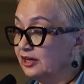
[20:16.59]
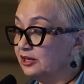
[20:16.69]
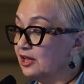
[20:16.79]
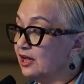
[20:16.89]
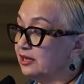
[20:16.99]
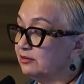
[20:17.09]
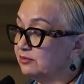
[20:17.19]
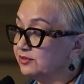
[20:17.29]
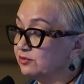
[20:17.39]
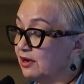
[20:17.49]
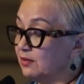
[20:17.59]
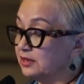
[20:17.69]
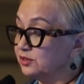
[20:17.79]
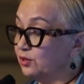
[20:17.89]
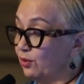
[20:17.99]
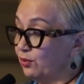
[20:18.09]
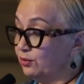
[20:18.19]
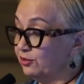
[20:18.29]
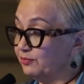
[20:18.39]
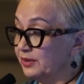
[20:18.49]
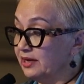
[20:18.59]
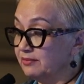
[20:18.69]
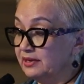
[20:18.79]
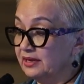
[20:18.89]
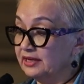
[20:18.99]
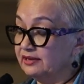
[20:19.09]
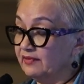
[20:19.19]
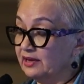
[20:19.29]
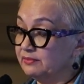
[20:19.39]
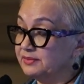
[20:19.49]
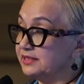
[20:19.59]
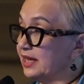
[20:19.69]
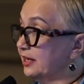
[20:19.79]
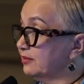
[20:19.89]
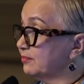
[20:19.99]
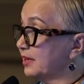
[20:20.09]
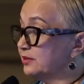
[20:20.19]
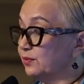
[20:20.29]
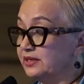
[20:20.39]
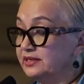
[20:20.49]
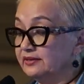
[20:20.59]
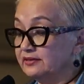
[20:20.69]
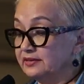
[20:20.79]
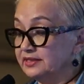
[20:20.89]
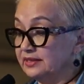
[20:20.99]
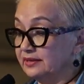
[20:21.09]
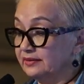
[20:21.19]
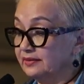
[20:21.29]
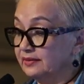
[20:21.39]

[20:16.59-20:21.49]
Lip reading: in line with Sarawak's goal of becoming a developed state by 2030.